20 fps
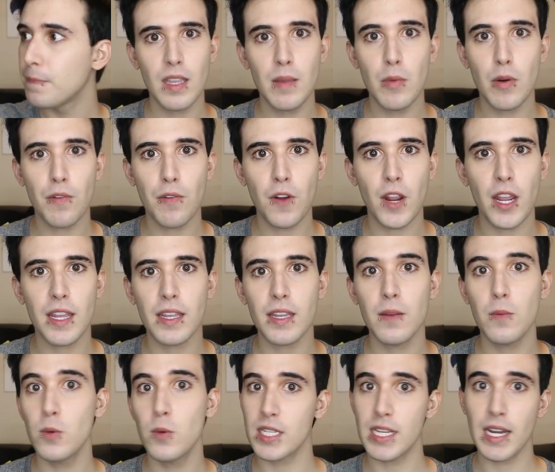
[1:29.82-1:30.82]
Emo Frank.
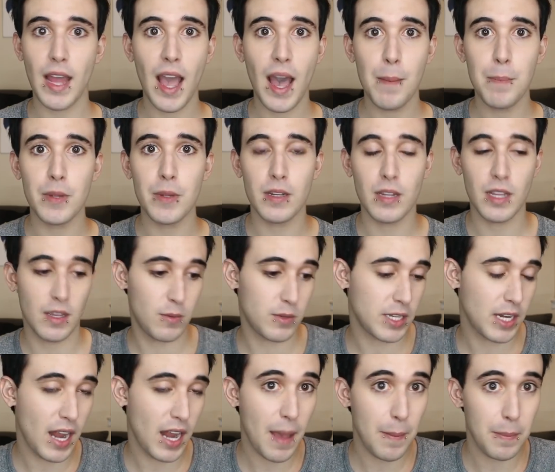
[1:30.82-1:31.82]
It was gonna happen. It
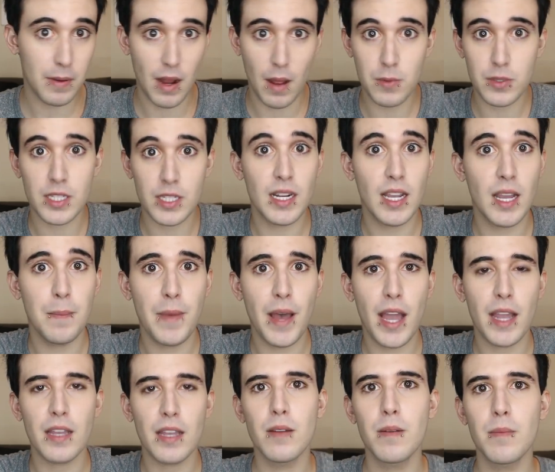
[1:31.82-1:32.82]
was gonna happen. I was gonna come
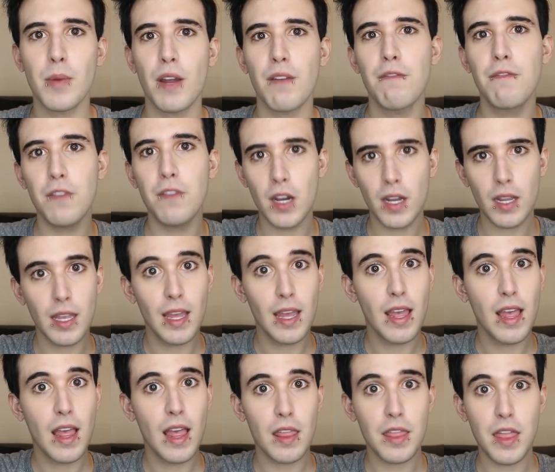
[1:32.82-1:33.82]
back. But fuck
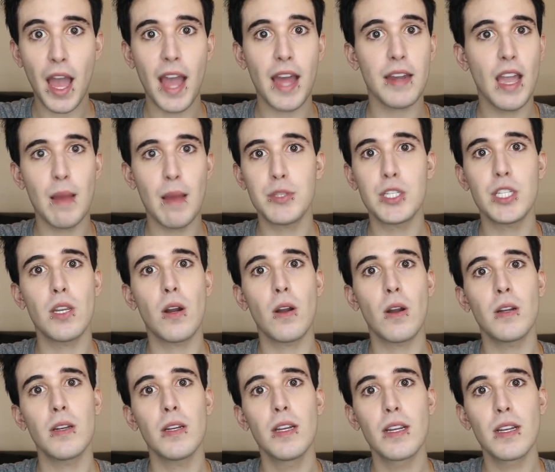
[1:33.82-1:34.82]
that.
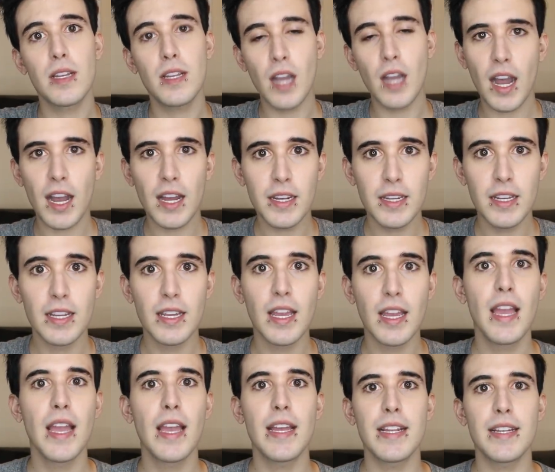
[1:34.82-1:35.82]
MCR. God
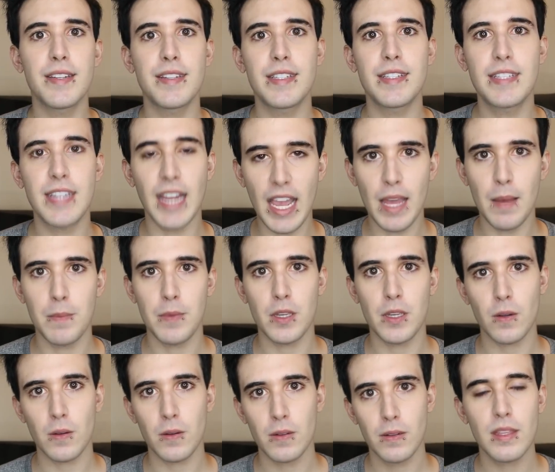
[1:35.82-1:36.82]
damn
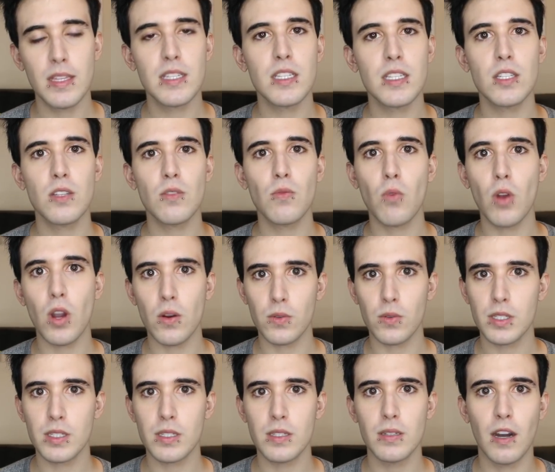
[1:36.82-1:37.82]
you. This is the
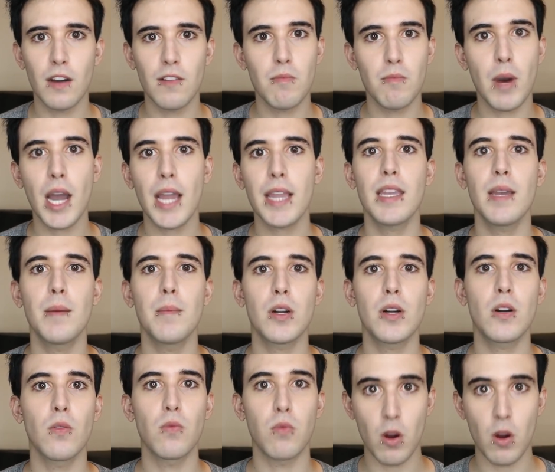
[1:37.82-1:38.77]
roast of my chemical